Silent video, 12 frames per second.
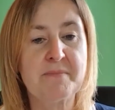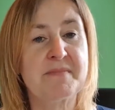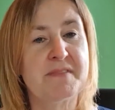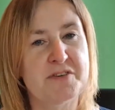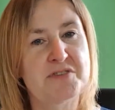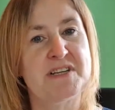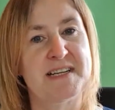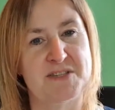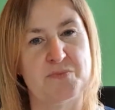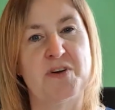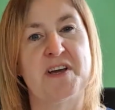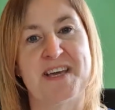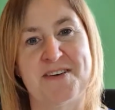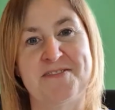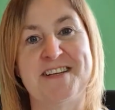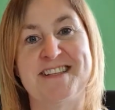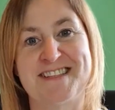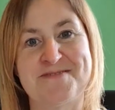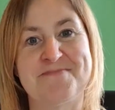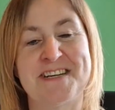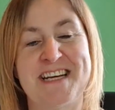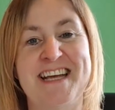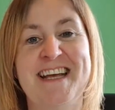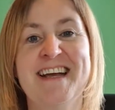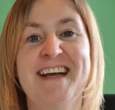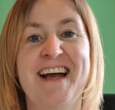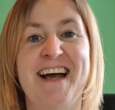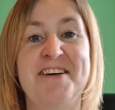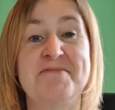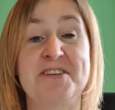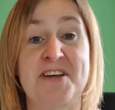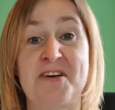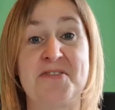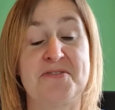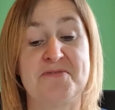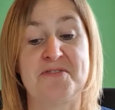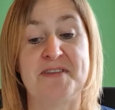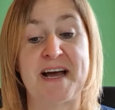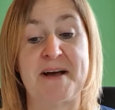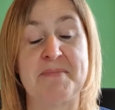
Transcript: Usually it's working with somebody to go through that,